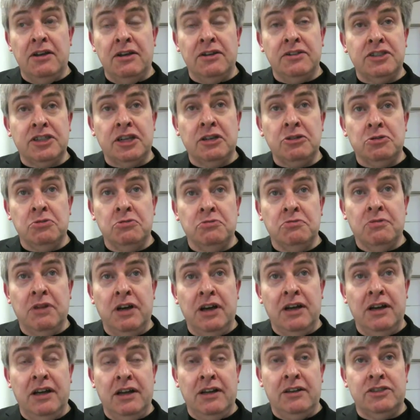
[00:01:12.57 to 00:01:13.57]

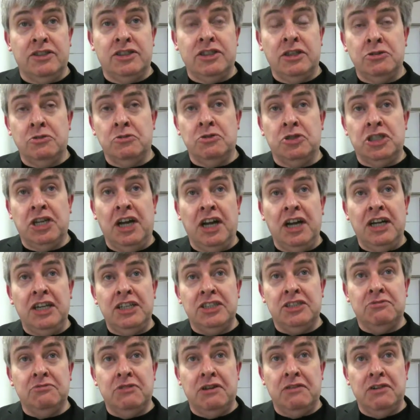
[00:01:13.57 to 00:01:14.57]
social
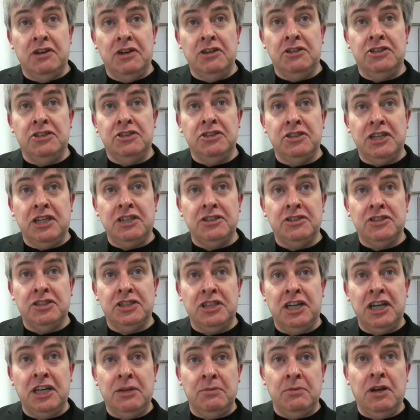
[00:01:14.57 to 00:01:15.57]
change and revolution doesn't
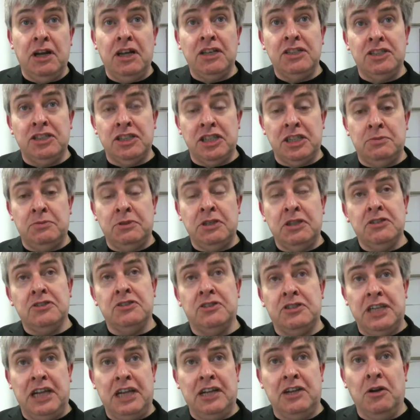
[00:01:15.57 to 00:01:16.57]
take place just because
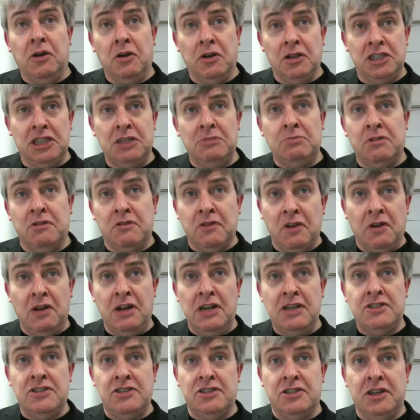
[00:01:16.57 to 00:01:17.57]
technology
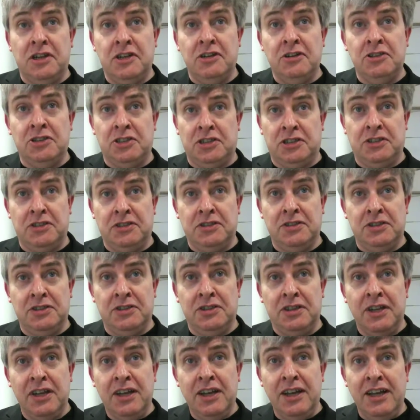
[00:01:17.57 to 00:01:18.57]
provides solutions.